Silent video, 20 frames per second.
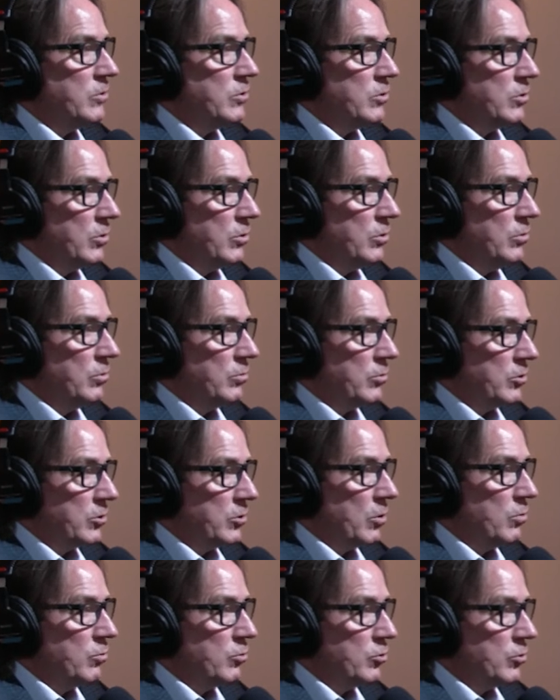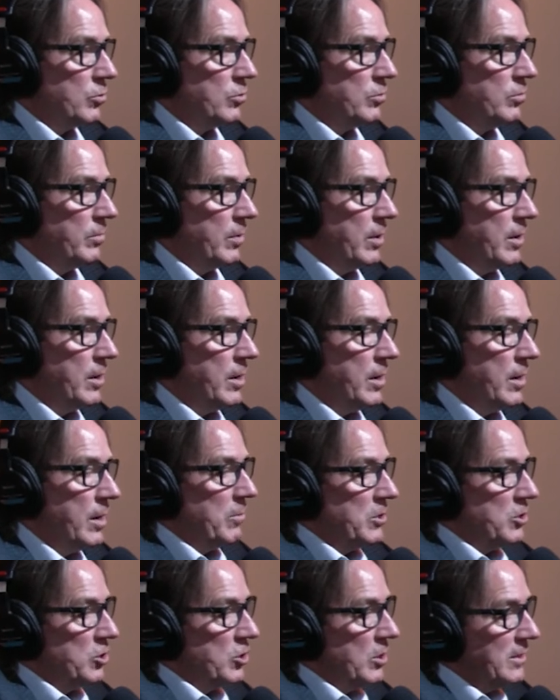into social. Yeah.
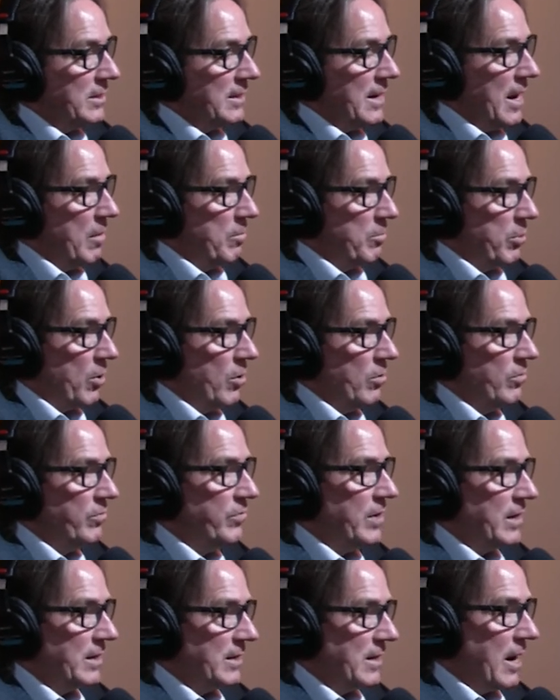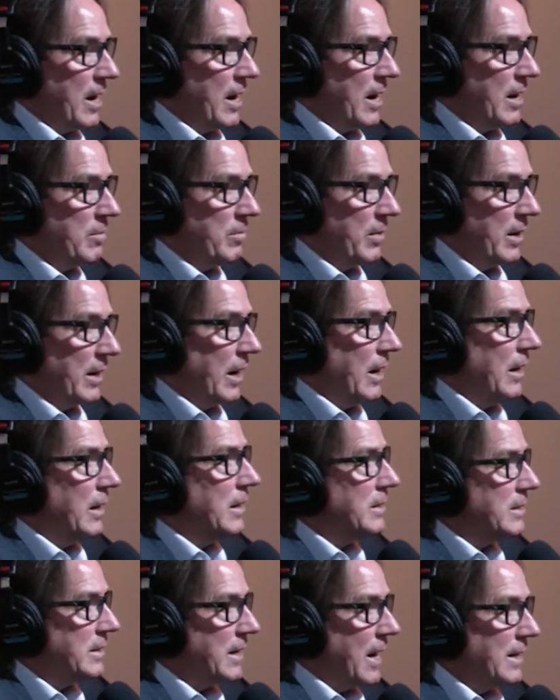It was just that perfect timing. At
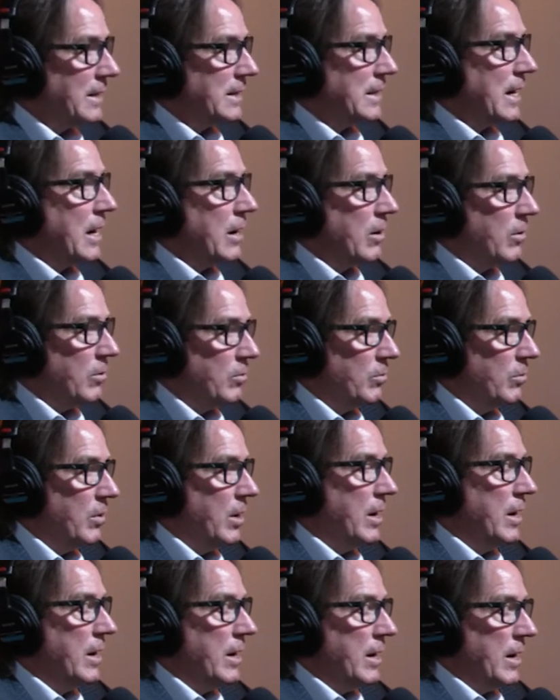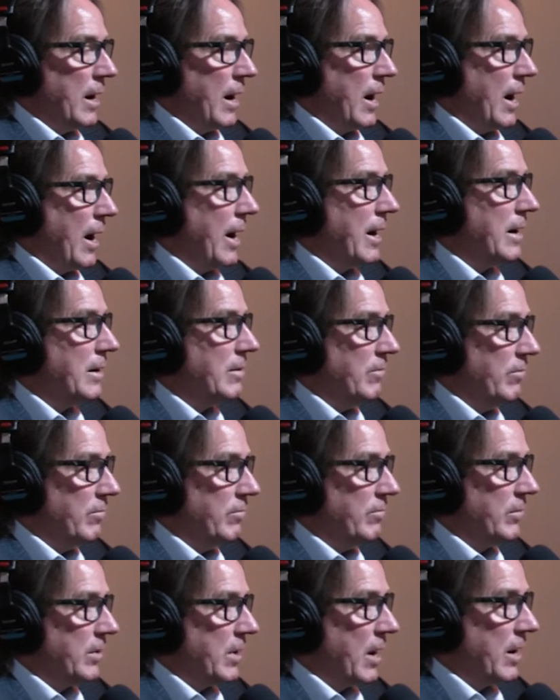right. least that's how right. I
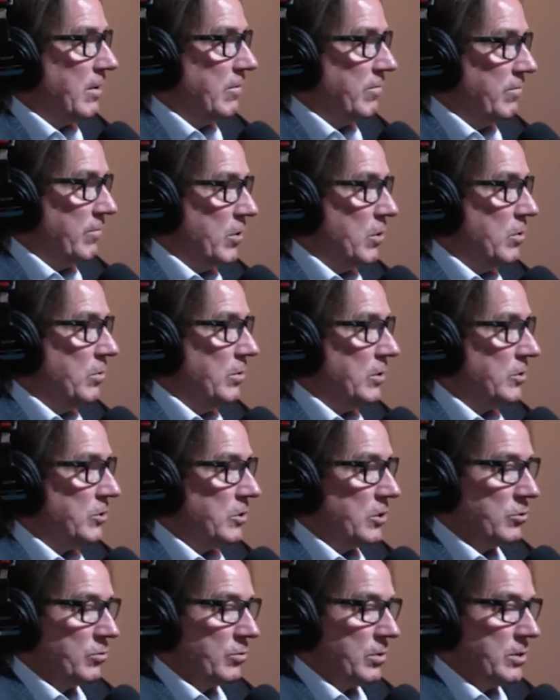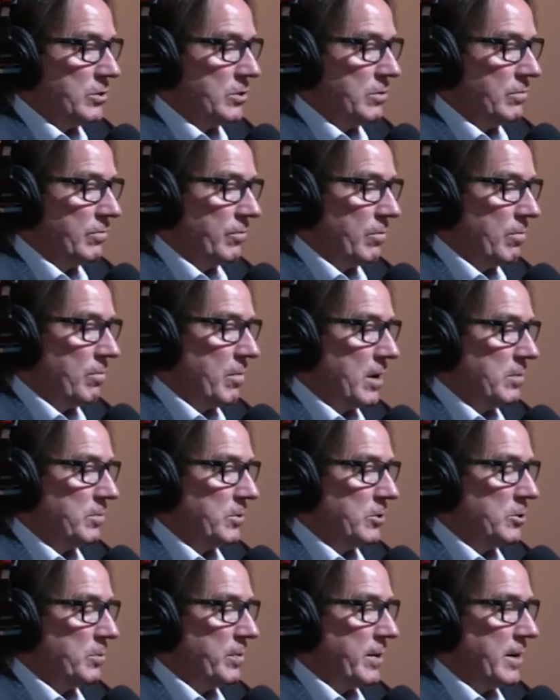kind of viewed the situation right. from my
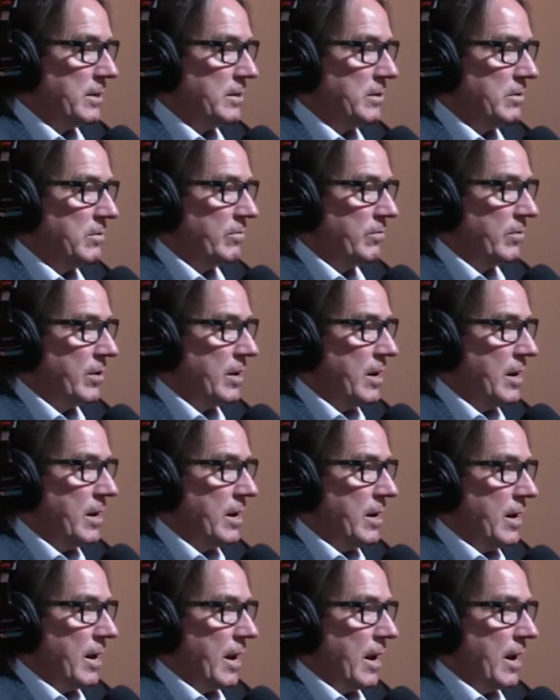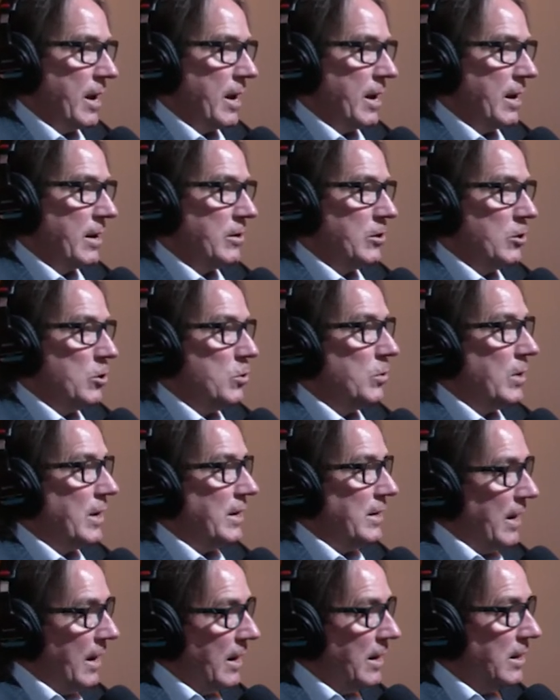perspective. And you
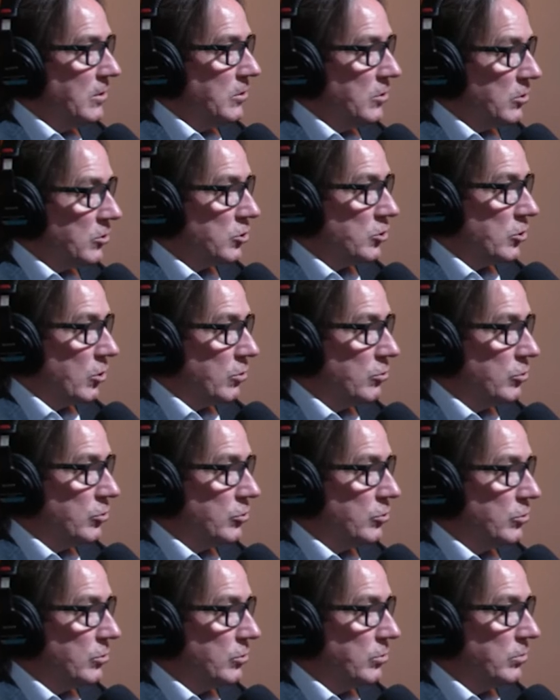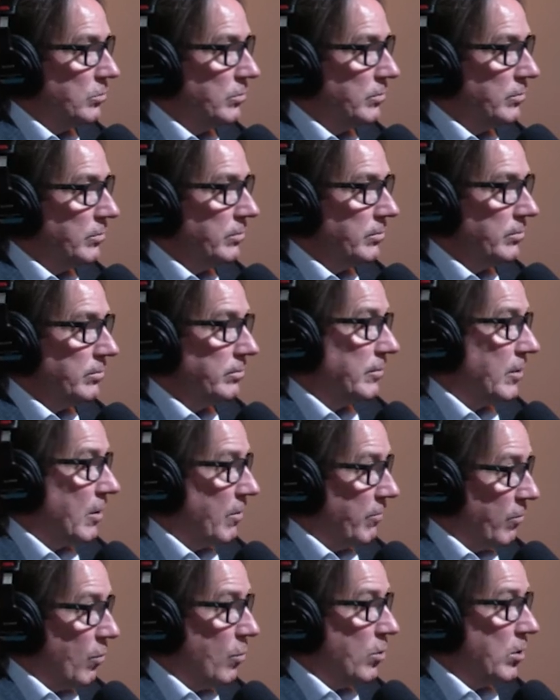could get into social
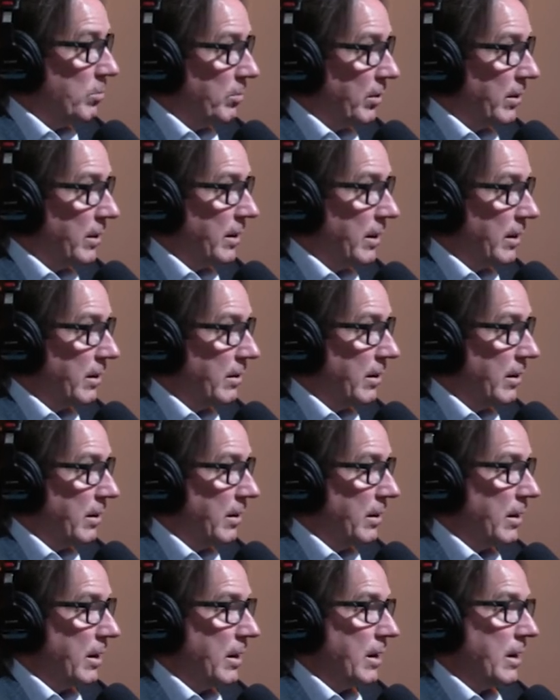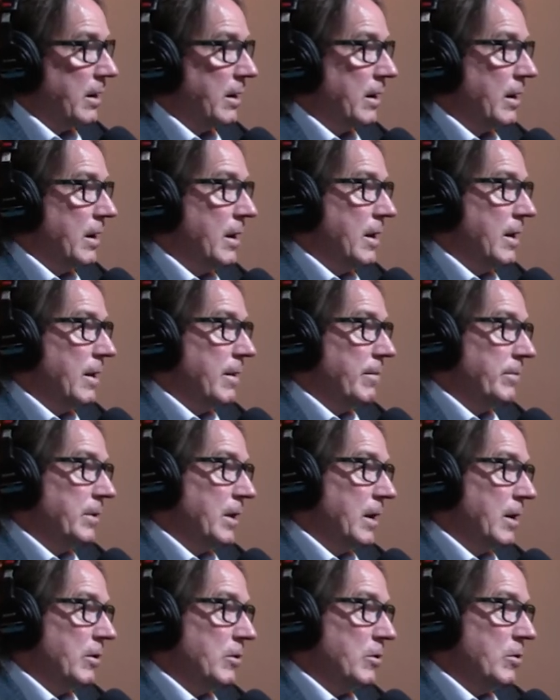affordably, yeah. and, and and
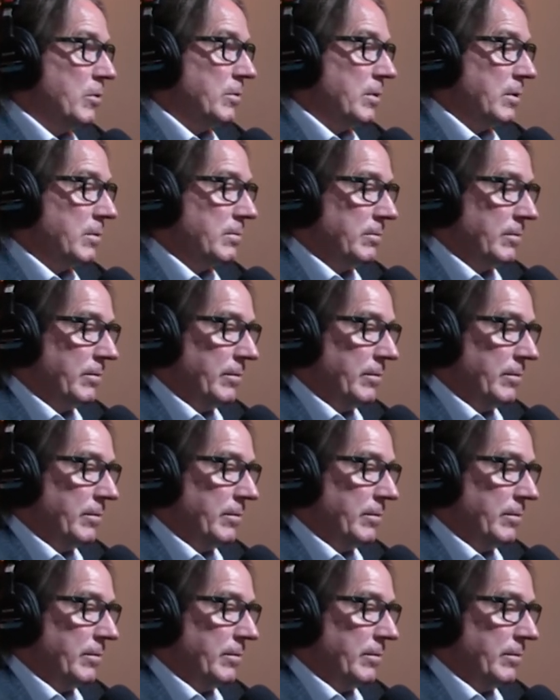you know you're